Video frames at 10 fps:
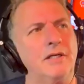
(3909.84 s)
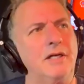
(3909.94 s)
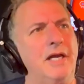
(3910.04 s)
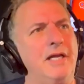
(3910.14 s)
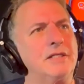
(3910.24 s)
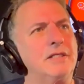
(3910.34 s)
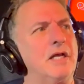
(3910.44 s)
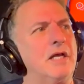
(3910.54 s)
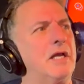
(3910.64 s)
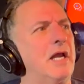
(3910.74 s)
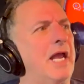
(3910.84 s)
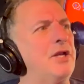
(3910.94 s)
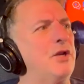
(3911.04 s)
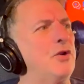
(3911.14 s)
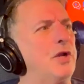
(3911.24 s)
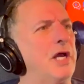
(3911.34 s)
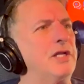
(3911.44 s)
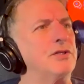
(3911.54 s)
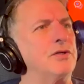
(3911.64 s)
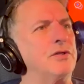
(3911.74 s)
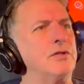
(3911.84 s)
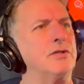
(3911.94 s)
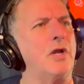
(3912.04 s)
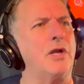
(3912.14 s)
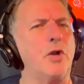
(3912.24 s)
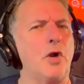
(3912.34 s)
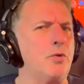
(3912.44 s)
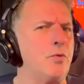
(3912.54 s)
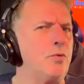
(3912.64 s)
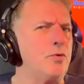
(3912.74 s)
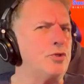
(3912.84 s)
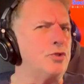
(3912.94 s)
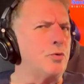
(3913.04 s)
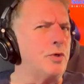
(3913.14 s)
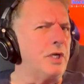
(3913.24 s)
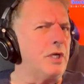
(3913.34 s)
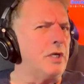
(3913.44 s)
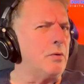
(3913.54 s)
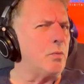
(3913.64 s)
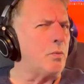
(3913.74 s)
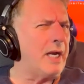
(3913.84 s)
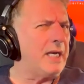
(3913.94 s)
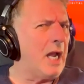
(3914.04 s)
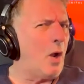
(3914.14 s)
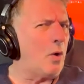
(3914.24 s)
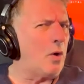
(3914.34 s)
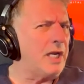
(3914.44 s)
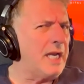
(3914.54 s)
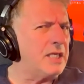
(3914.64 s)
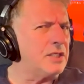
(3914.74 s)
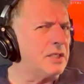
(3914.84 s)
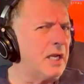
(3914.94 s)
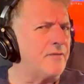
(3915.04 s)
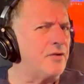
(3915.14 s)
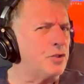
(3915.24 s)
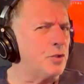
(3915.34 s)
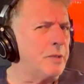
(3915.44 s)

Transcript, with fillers: And uh, and you guys are, are, are you touring right now or yet? Have you toured?